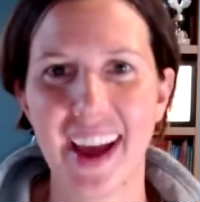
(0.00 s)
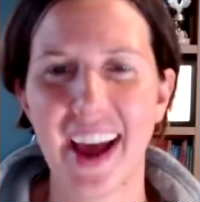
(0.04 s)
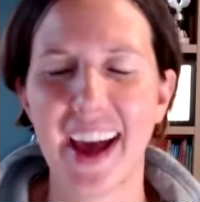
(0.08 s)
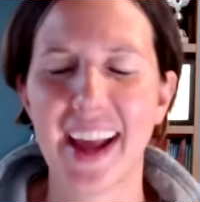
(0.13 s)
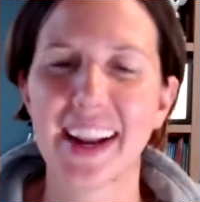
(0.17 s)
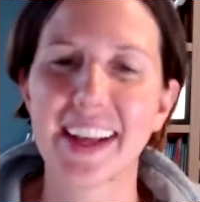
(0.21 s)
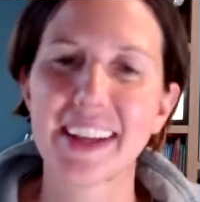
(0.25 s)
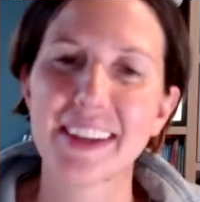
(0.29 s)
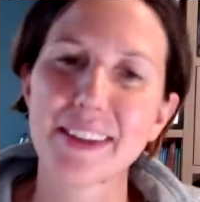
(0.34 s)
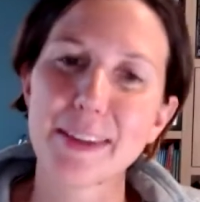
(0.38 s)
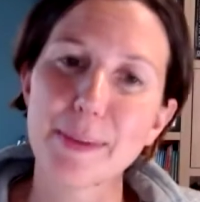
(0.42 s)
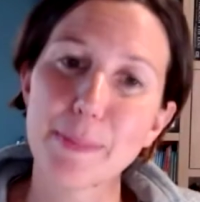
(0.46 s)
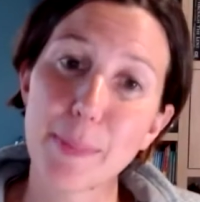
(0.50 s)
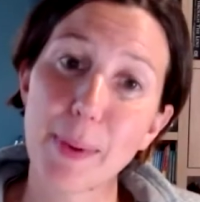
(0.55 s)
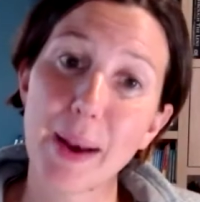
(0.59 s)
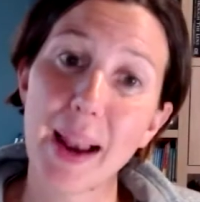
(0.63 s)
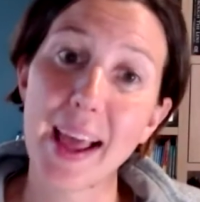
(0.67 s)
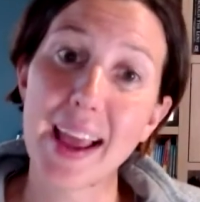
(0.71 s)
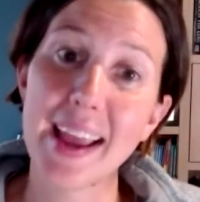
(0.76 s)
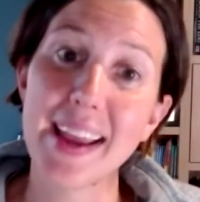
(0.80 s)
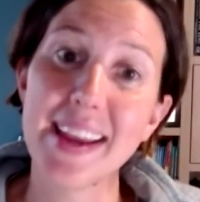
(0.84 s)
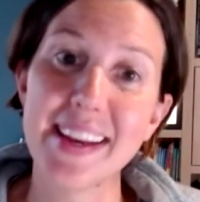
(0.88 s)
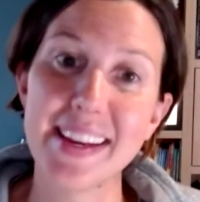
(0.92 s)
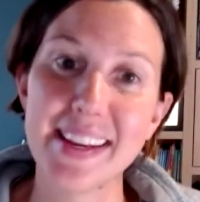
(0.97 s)
and
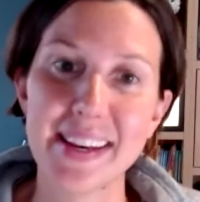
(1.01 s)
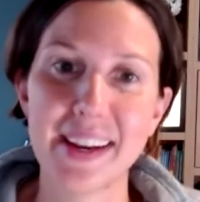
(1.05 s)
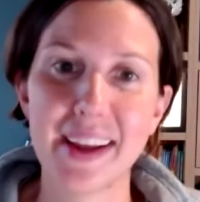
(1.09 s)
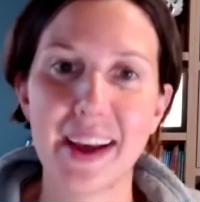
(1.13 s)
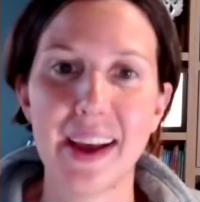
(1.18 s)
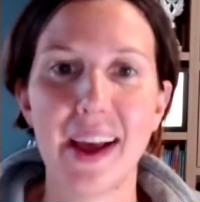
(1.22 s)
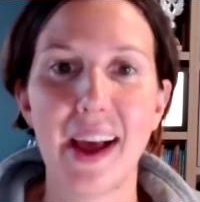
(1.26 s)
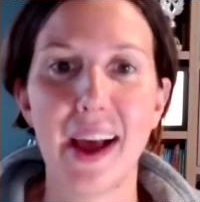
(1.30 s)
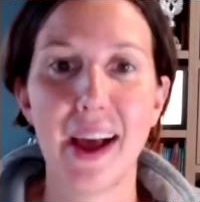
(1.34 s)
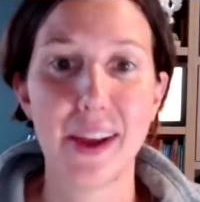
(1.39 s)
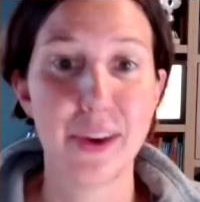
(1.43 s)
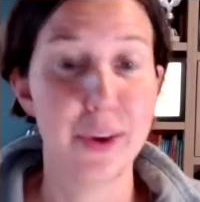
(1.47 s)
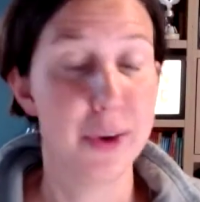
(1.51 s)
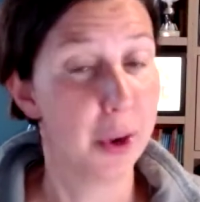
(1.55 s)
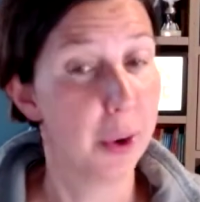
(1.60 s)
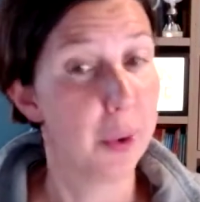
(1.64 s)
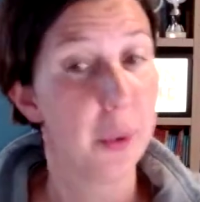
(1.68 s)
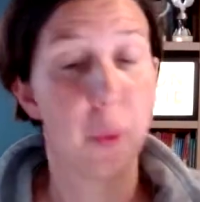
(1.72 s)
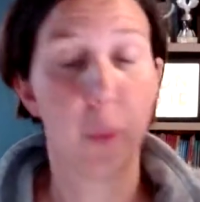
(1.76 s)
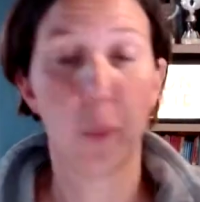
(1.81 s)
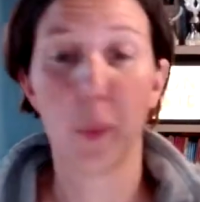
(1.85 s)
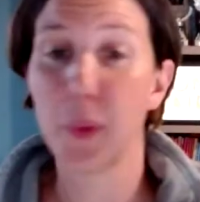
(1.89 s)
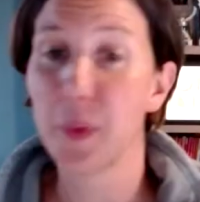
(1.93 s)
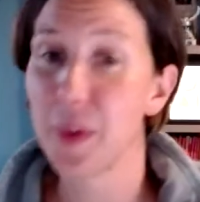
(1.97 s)
explain,
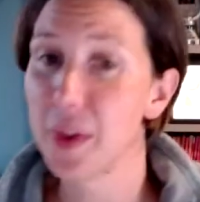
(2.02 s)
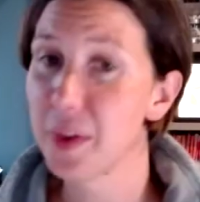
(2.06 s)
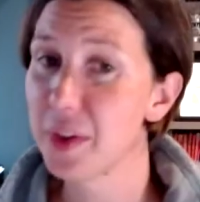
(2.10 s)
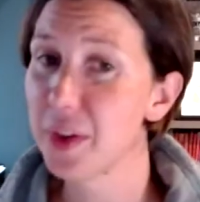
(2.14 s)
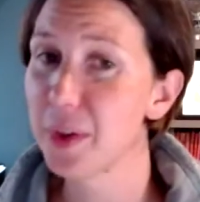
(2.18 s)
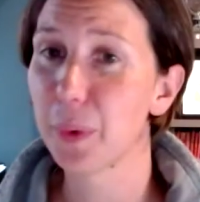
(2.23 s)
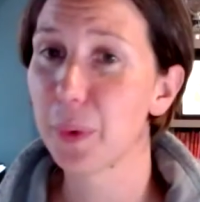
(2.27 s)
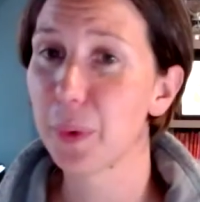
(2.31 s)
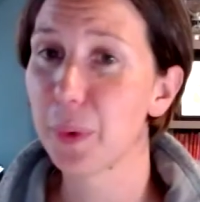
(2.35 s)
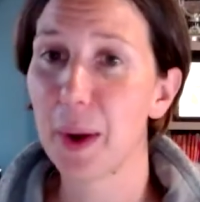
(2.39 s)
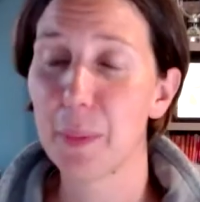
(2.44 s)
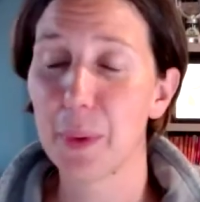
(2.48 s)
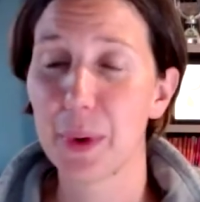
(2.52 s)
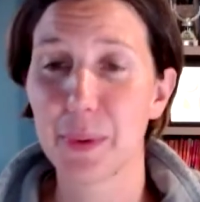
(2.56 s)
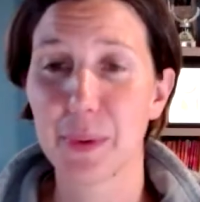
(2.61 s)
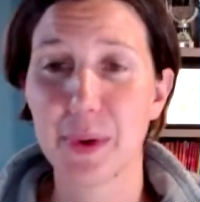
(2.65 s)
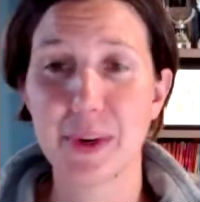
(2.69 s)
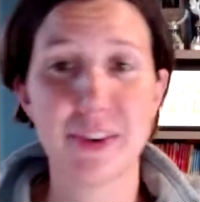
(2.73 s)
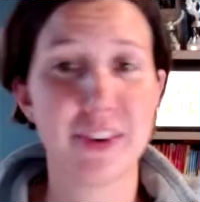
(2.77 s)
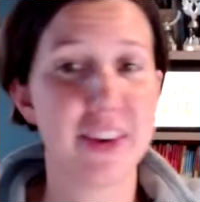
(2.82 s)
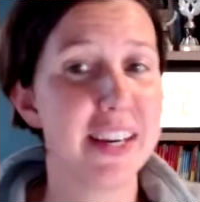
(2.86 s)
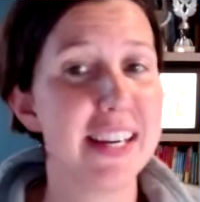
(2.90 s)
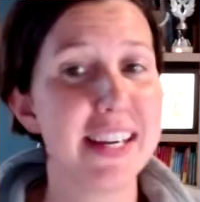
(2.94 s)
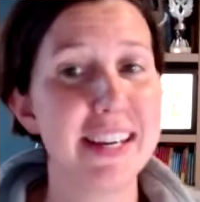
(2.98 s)
this is what I want to
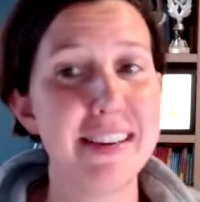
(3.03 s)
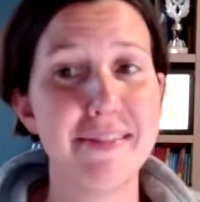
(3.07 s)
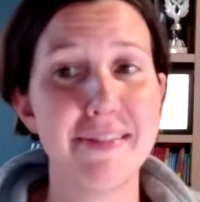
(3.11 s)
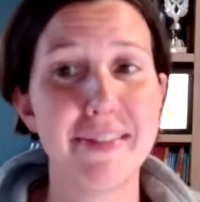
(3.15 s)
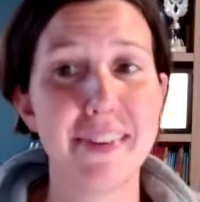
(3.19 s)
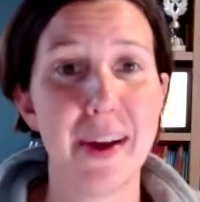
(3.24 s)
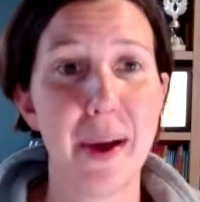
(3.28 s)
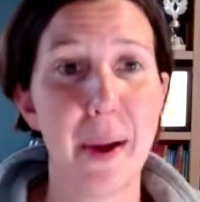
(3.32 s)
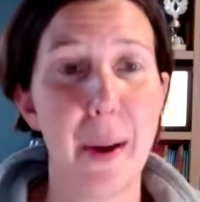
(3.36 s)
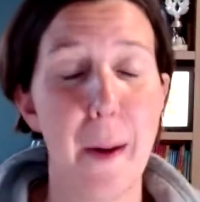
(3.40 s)
achieve.